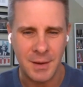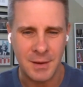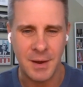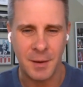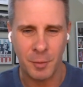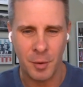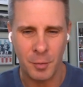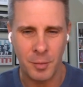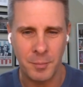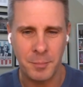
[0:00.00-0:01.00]

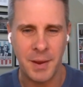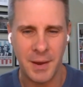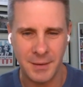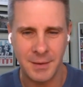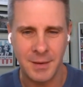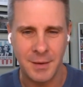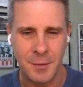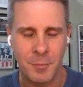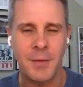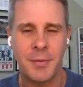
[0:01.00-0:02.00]
narrow band,
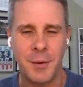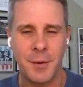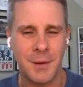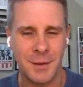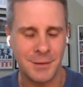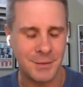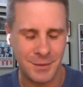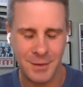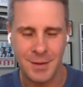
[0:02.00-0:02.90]
right? There is,